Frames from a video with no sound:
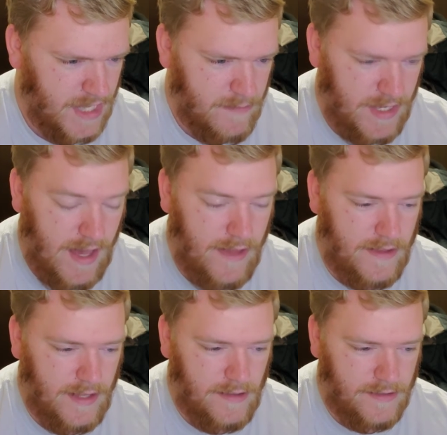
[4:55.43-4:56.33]
But yeah, I think
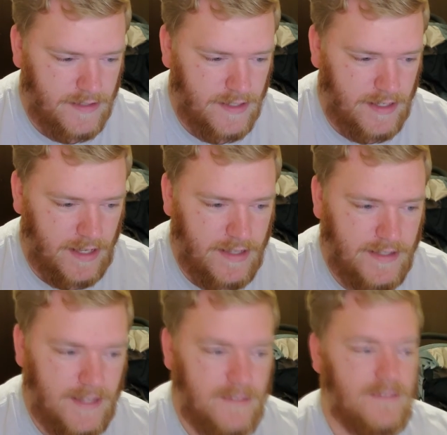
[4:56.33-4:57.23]
that looks good. I think
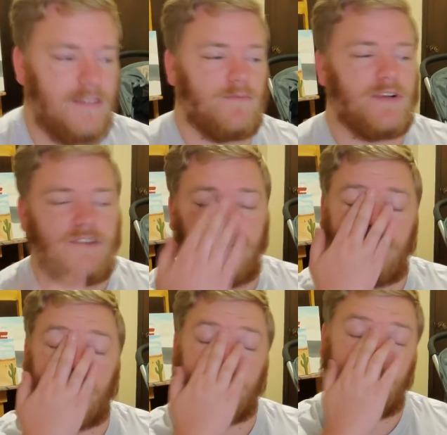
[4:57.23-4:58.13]
that looks good. What do you
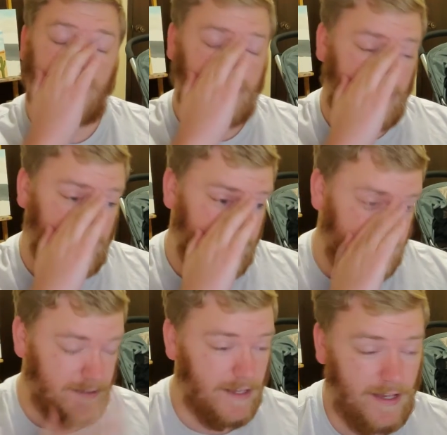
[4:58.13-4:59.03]
think? Do you think that
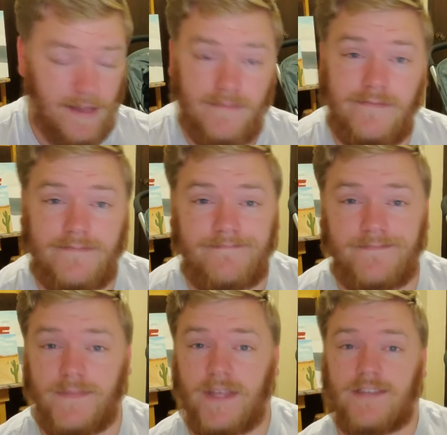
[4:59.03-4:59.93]
looks
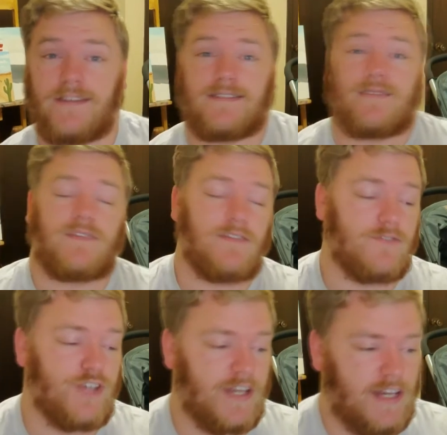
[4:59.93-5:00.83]
like that's something
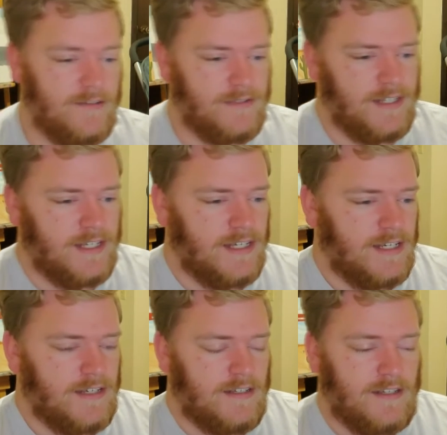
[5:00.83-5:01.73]
you'll check out?
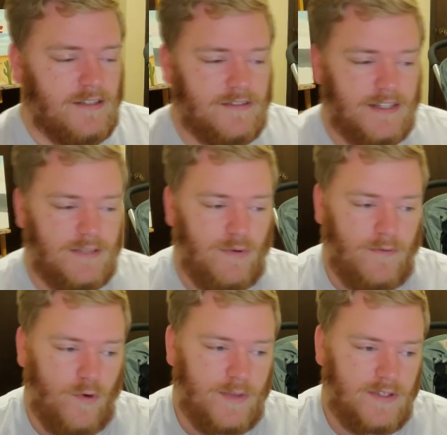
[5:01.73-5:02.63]
It looks like the
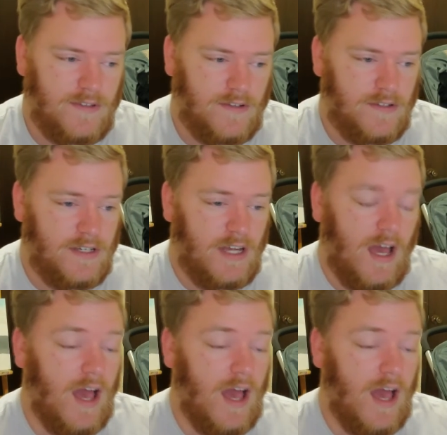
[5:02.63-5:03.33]
performances are good.